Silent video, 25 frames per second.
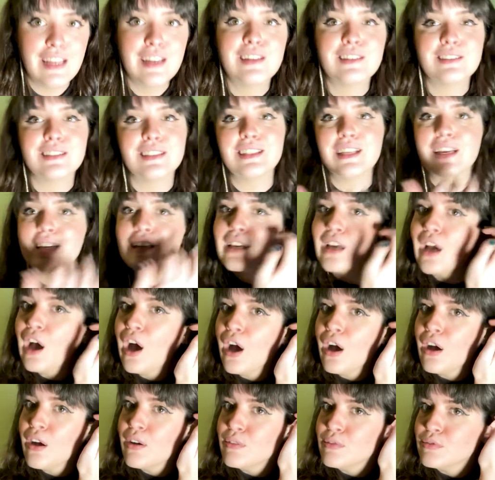She's like
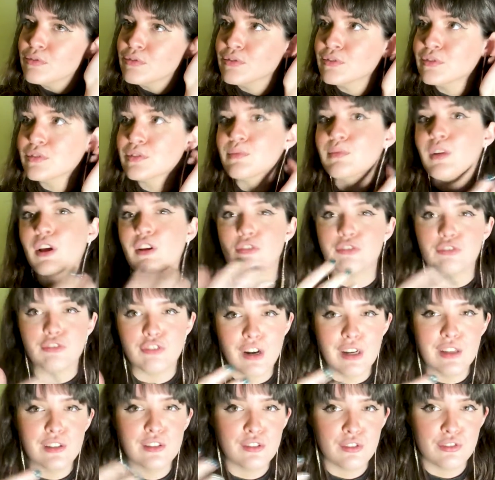my
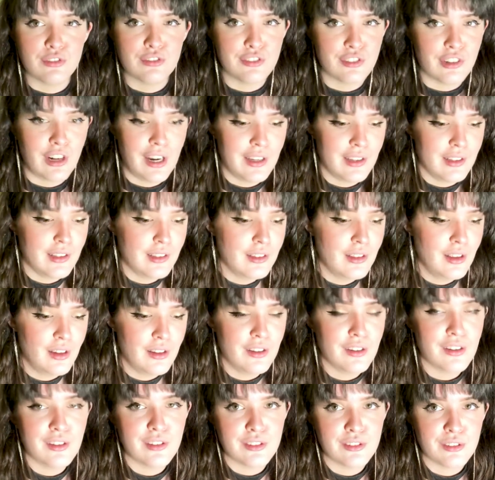friend's friend.
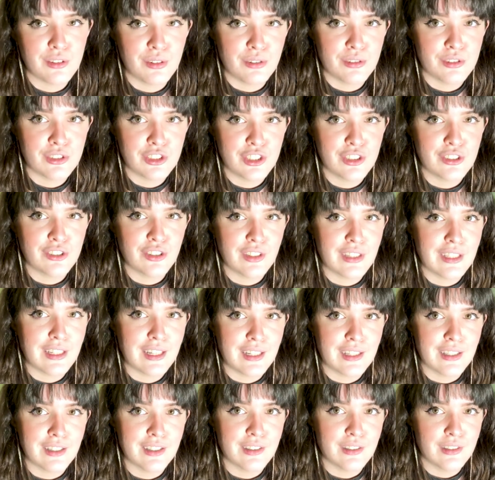Also, she's not like
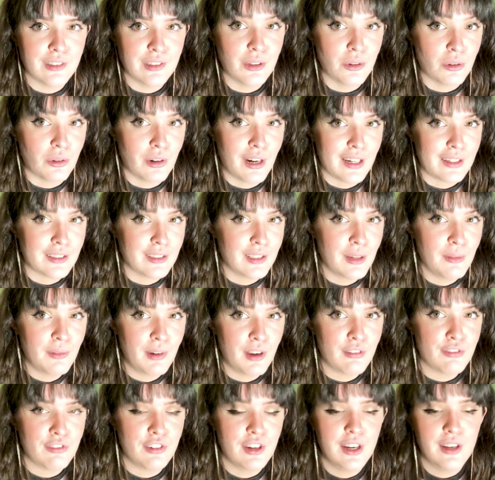directly my
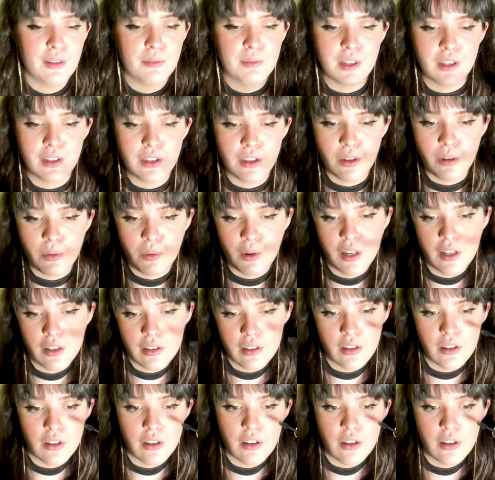friend, but you know what?